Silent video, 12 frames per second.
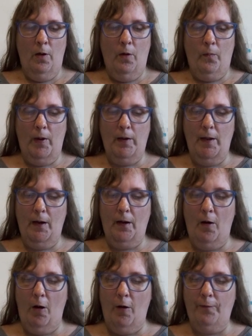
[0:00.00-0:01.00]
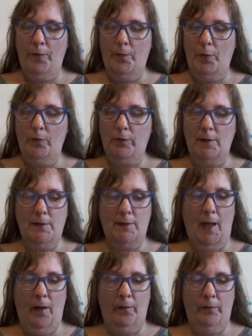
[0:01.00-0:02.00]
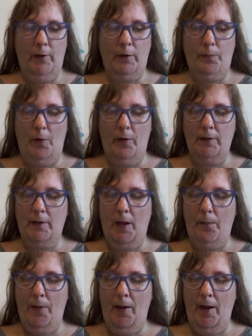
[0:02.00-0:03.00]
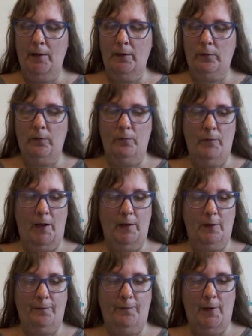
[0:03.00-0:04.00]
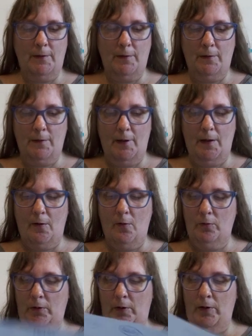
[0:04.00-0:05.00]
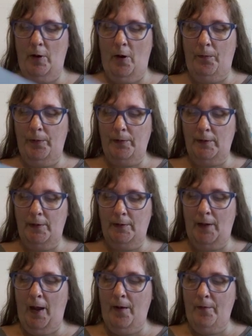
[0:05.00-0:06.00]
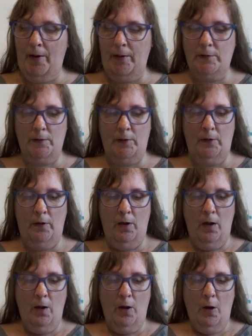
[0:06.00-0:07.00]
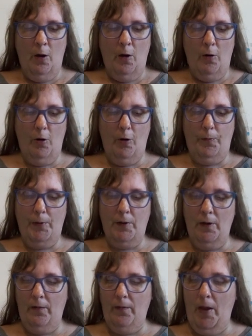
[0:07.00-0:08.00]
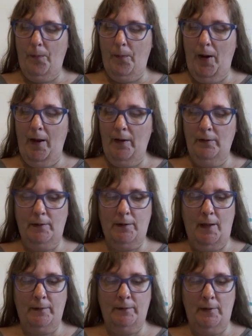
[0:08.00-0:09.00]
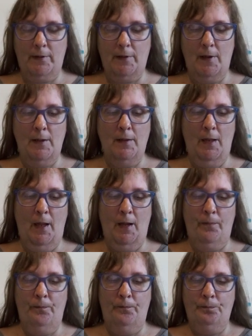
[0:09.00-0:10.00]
When they got off the bus in town, they spotted their parents and ran as fast as they could in the opposite direction, hoping that their parents hadn't seen them.